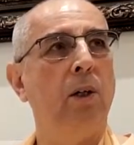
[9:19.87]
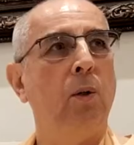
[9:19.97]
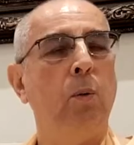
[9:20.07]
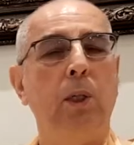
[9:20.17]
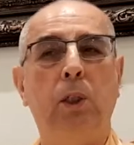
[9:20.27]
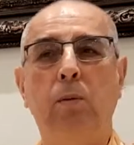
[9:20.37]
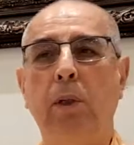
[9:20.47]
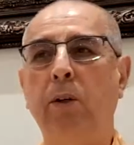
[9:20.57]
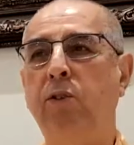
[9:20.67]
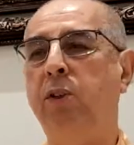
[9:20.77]
which
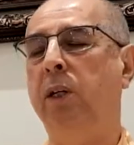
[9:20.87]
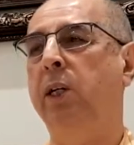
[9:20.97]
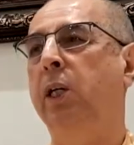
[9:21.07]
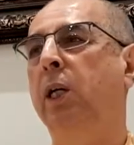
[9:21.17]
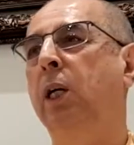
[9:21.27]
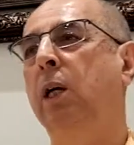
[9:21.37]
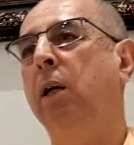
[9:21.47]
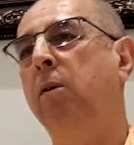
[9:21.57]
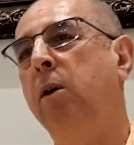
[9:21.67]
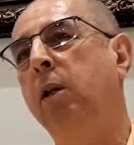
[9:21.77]
was the
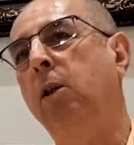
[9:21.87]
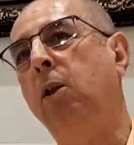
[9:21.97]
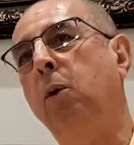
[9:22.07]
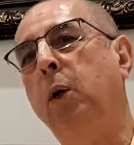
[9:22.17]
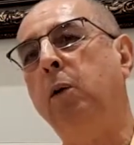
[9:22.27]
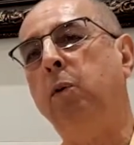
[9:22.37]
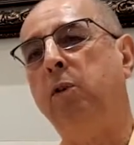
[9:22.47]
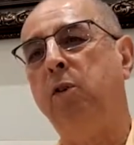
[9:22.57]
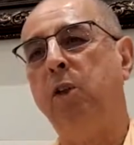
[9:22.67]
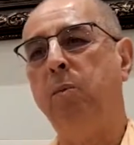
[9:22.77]
Lord was
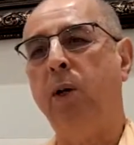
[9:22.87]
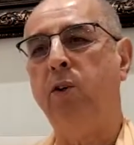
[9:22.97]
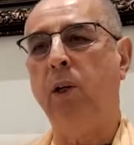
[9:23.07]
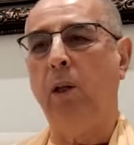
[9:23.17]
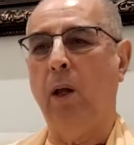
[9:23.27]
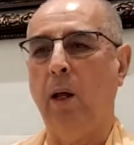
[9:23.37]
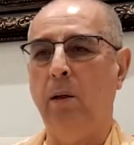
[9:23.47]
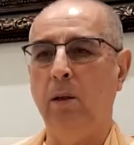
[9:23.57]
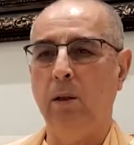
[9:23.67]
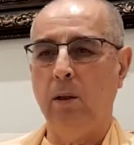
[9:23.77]
very much inclined
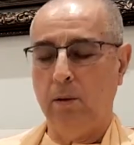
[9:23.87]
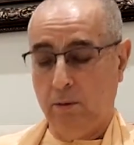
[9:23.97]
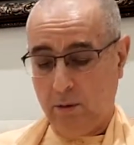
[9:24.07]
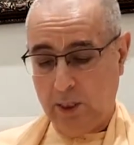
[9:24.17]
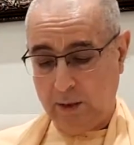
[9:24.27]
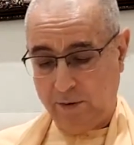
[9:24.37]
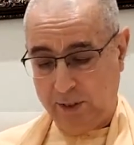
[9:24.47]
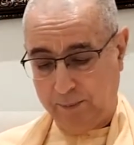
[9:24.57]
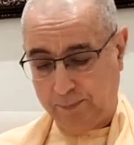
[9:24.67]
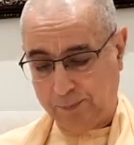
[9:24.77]
to give him.